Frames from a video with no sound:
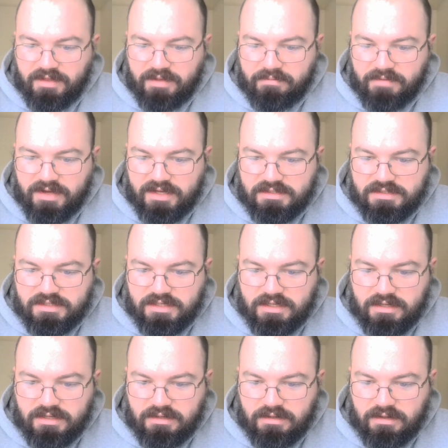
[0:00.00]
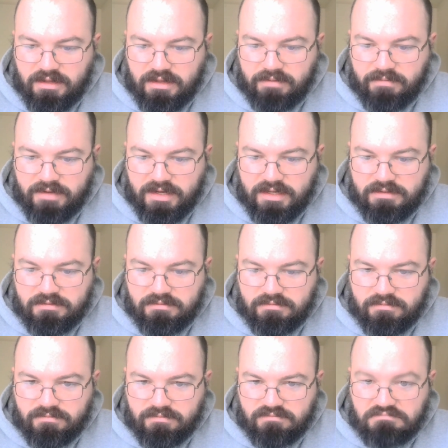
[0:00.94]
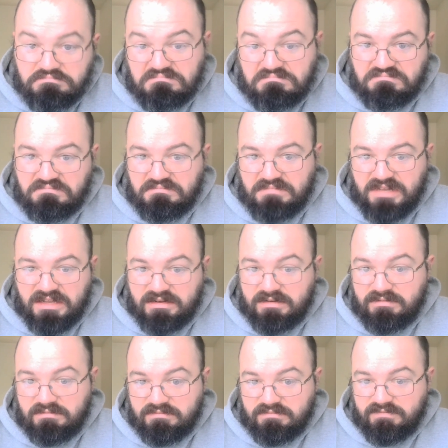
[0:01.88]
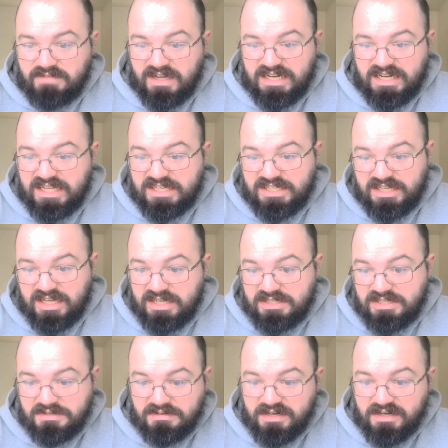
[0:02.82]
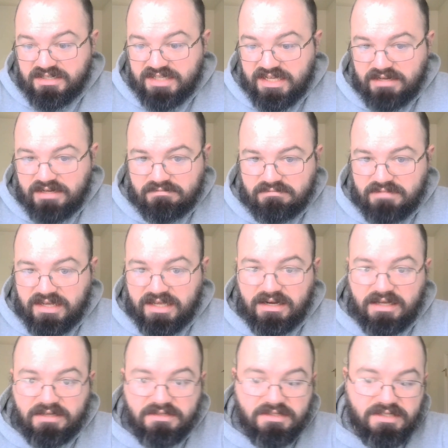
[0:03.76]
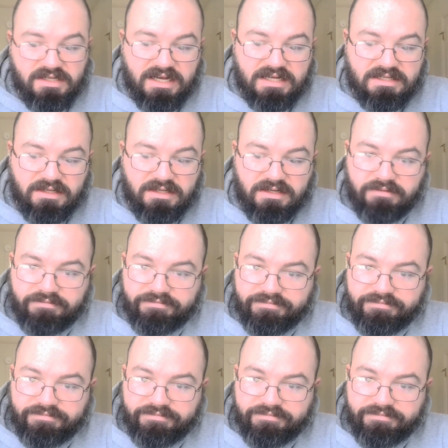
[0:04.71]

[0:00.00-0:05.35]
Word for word: They might, uh, they might you know, find it educational or entertaining. And I'll see you guys later.